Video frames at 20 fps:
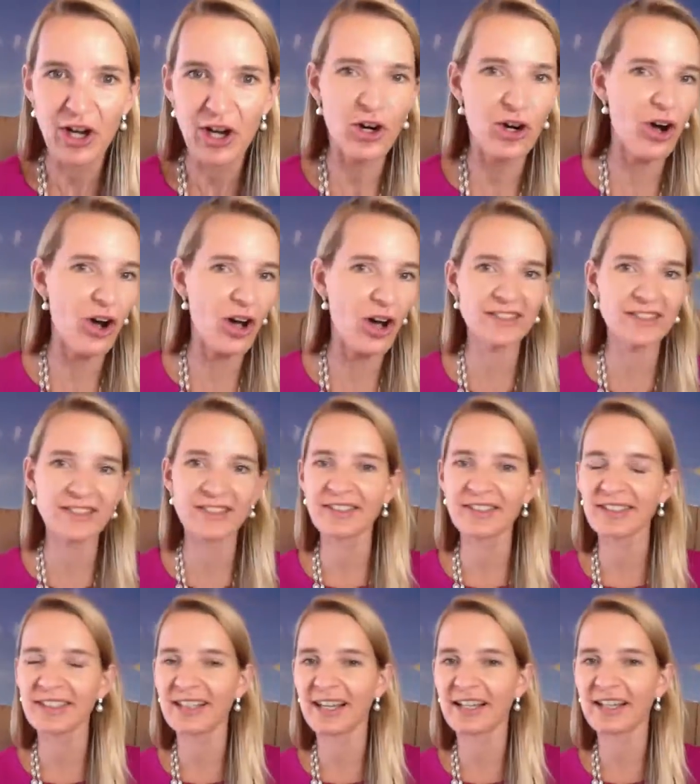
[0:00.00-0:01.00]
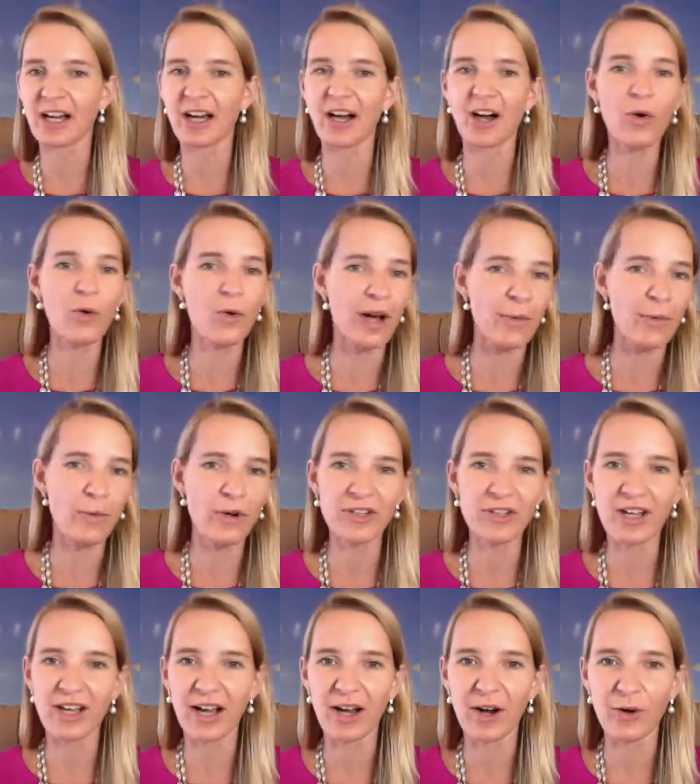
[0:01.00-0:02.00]
constantly like, oh, I
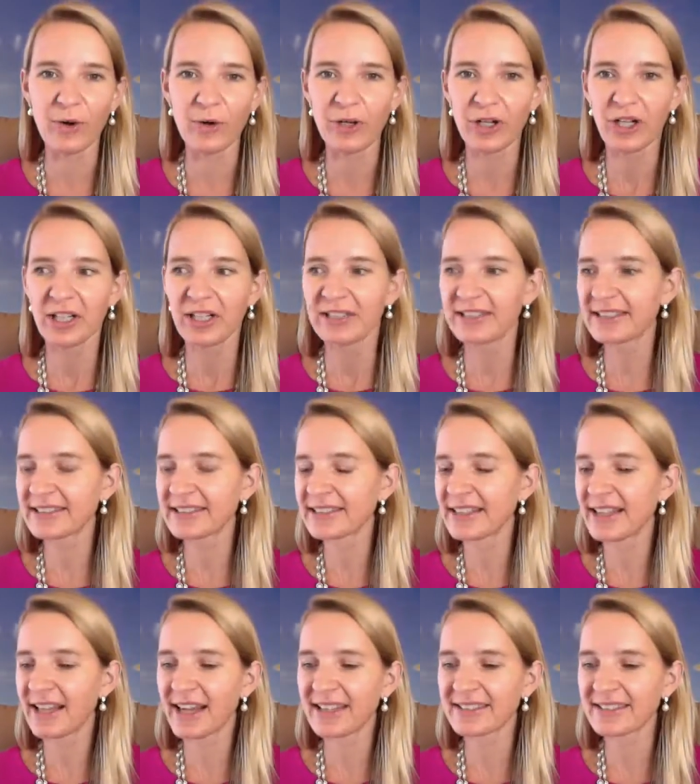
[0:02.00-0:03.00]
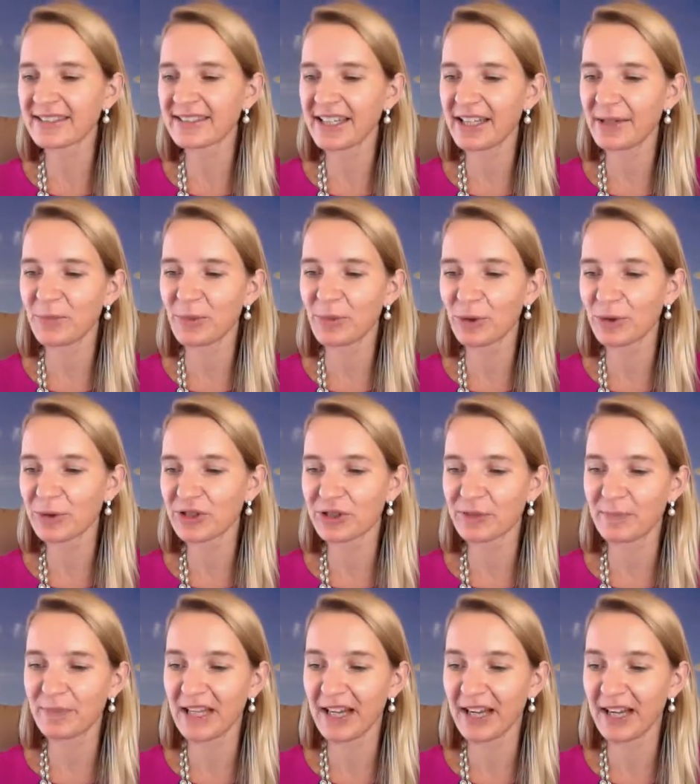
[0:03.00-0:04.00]
wonder how this last name
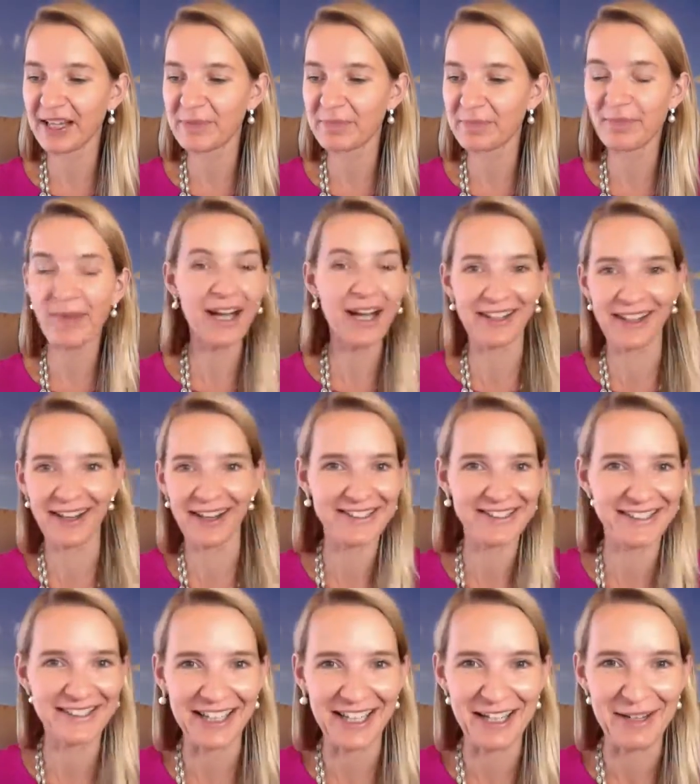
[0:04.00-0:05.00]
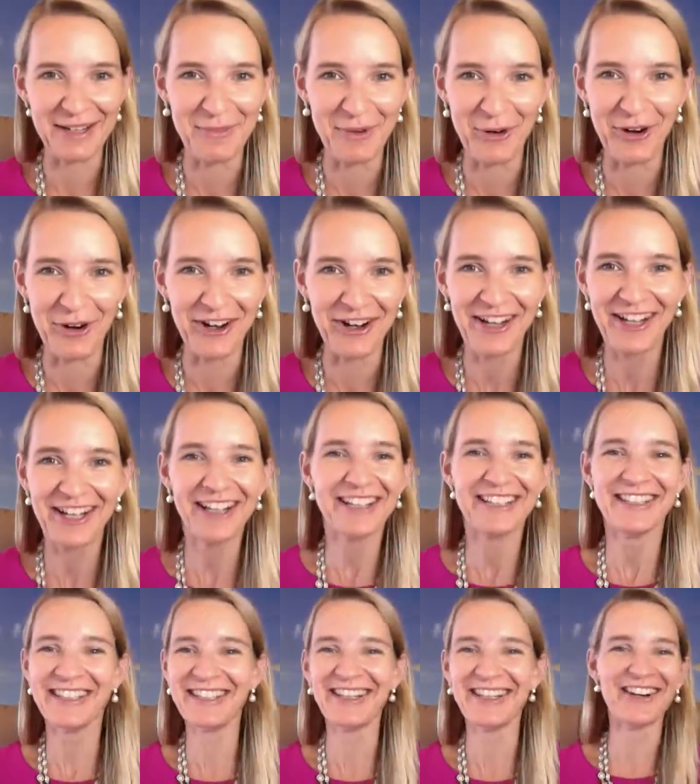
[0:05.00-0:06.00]
looks behind my last name. Or,
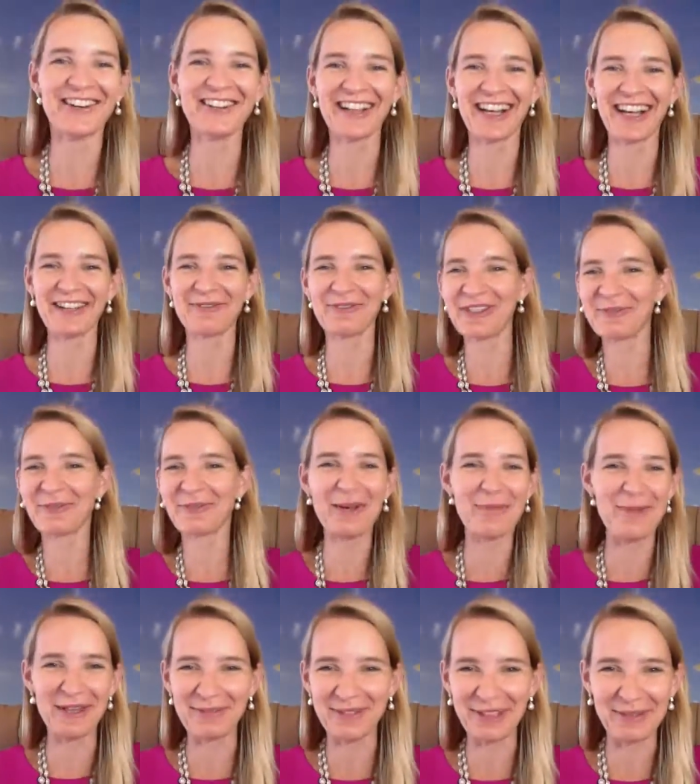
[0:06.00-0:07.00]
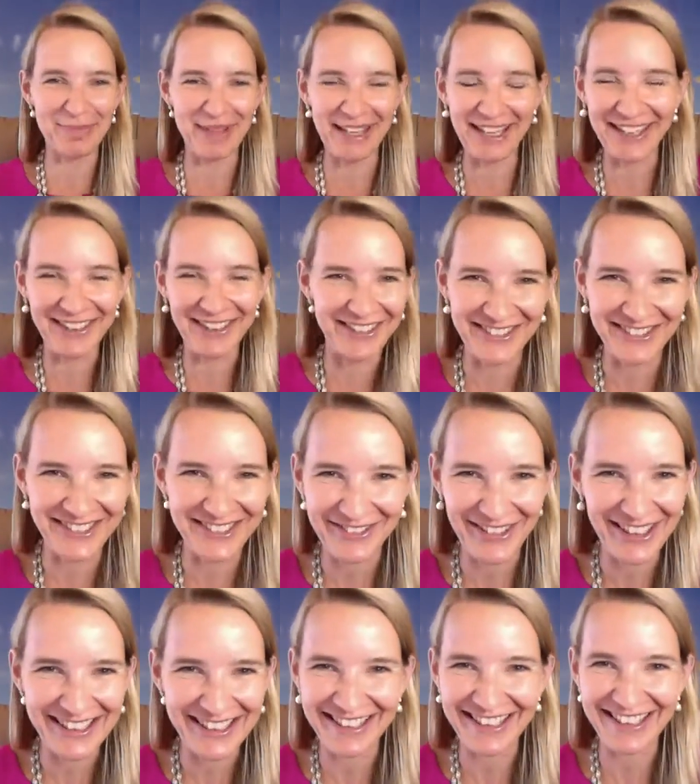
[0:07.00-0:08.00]
you know, like we women, we play all those
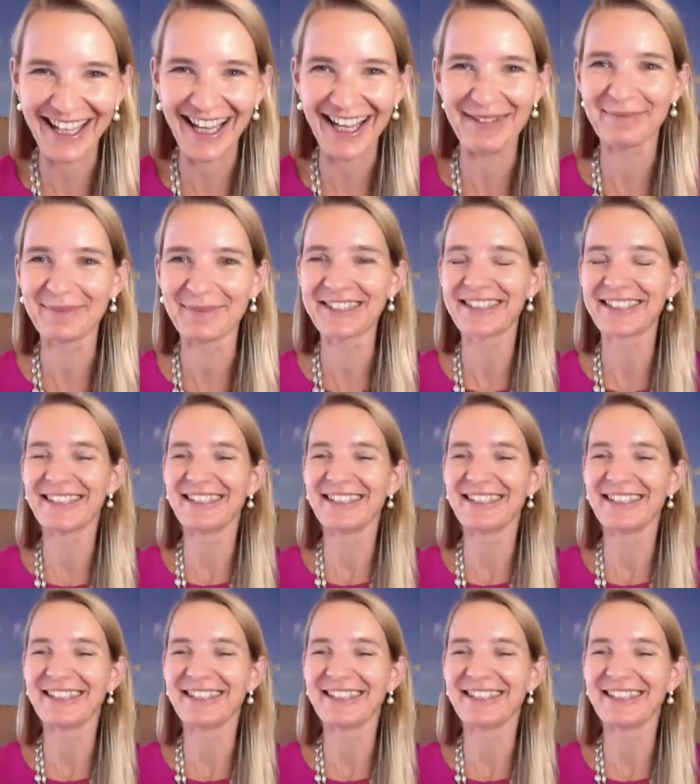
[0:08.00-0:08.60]
crazy games.